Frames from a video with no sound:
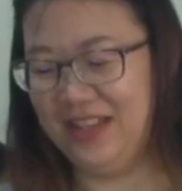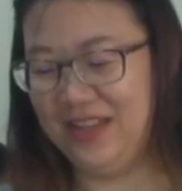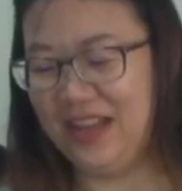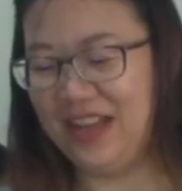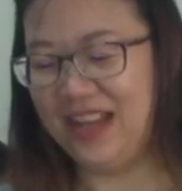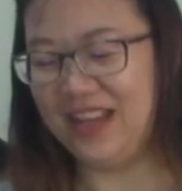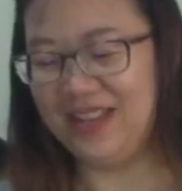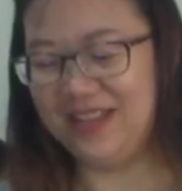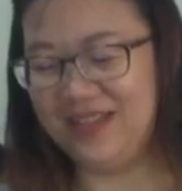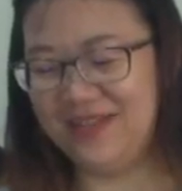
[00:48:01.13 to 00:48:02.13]

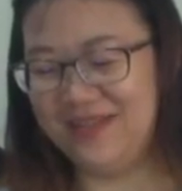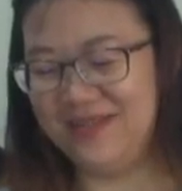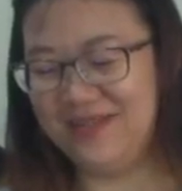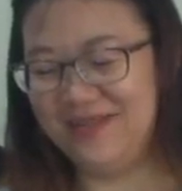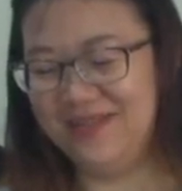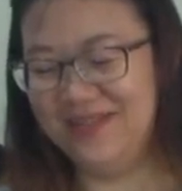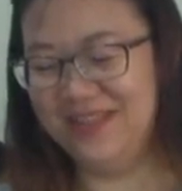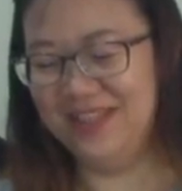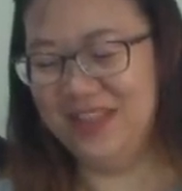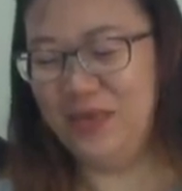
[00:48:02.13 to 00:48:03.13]
Wow,
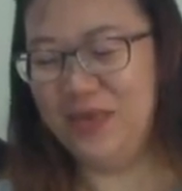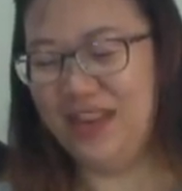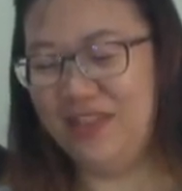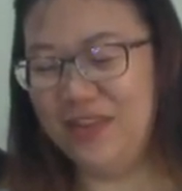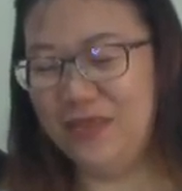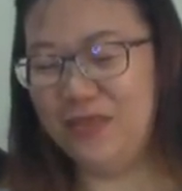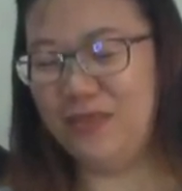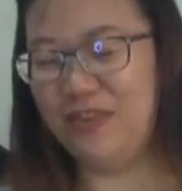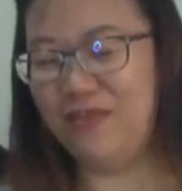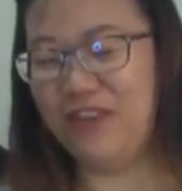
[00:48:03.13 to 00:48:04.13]
we have a group
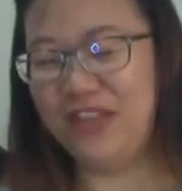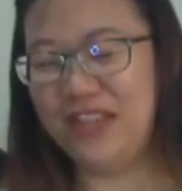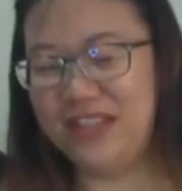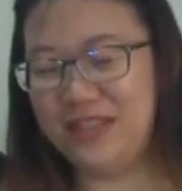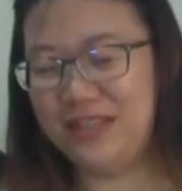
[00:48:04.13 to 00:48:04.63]
of very